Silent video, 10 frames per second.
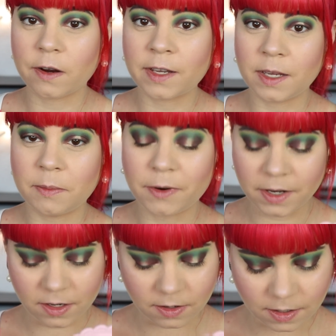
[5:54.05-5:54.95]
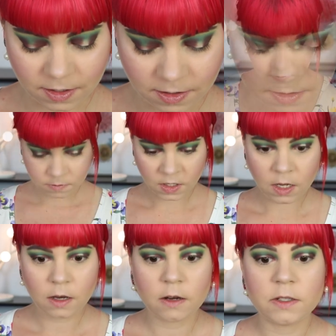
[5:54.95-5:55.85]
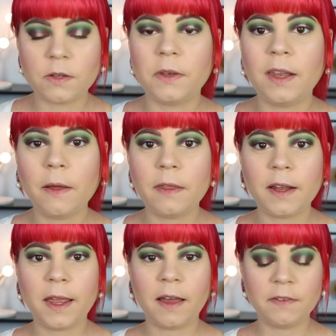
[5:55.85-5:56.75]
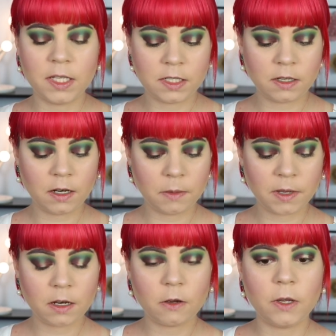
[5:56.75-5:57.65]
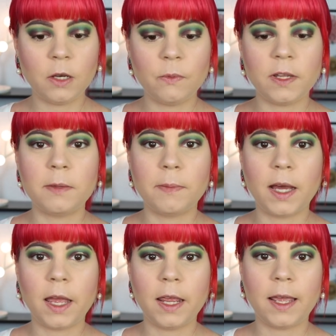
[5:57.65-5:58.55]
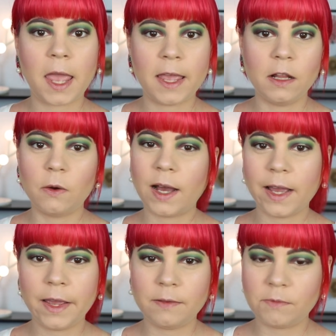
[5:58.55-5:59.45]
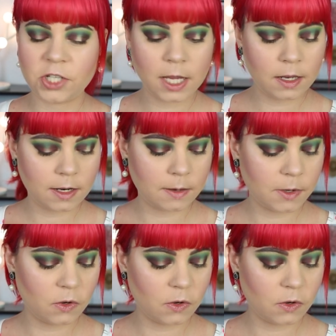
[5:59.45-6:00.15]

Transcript: working pretty good. Alright, so now that I have this done, I'm going to go in with my Halo Eye shade, and I'm